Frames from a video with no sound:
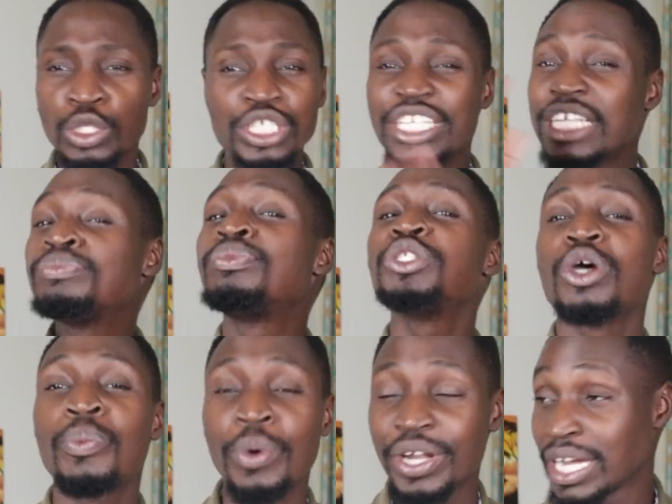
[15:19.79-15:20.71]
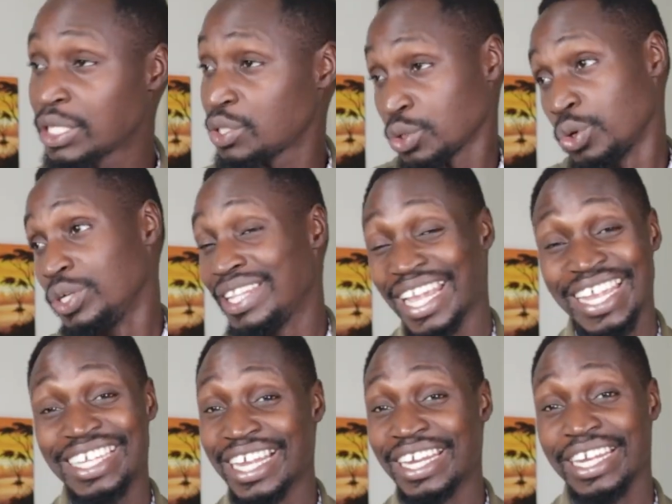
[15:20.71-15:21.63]
Don't just put your products on the
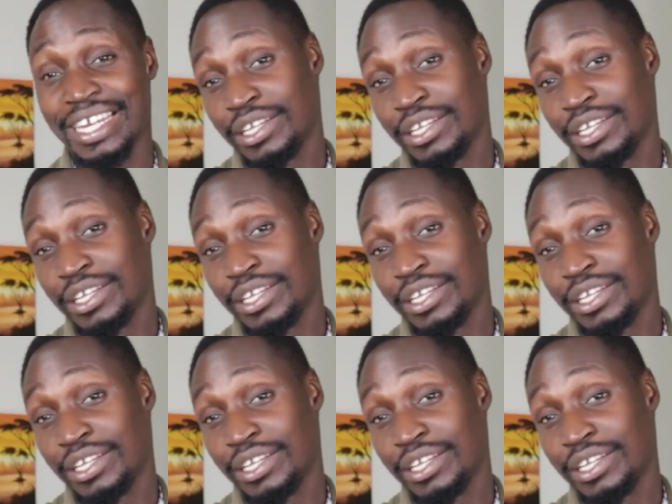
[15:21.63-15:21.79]
internet